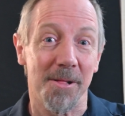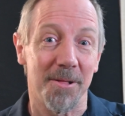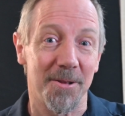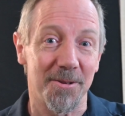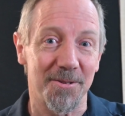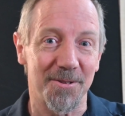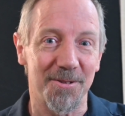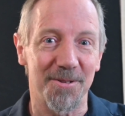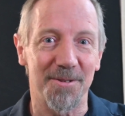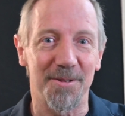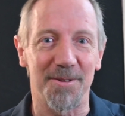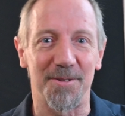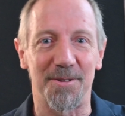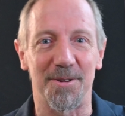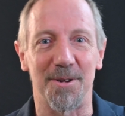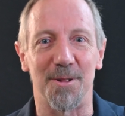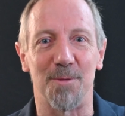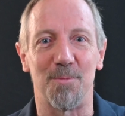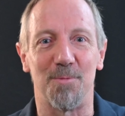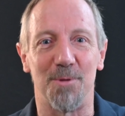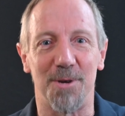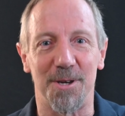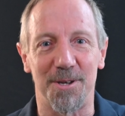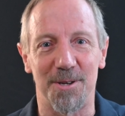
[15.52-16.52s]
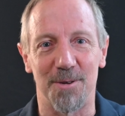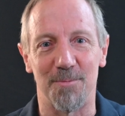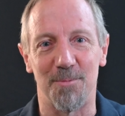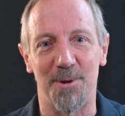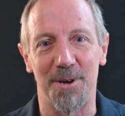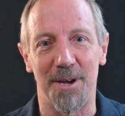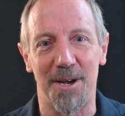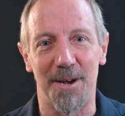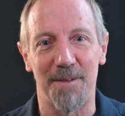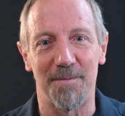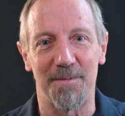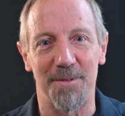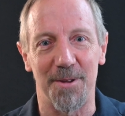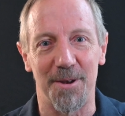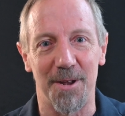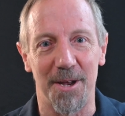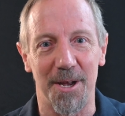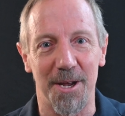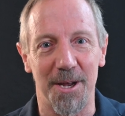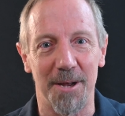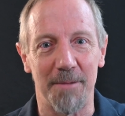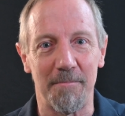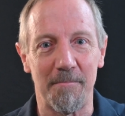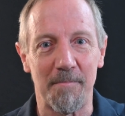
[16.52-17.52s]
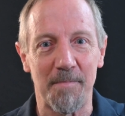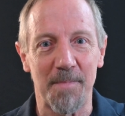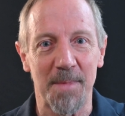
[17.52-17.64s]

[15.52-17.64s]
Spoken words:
This is the celebration we have today.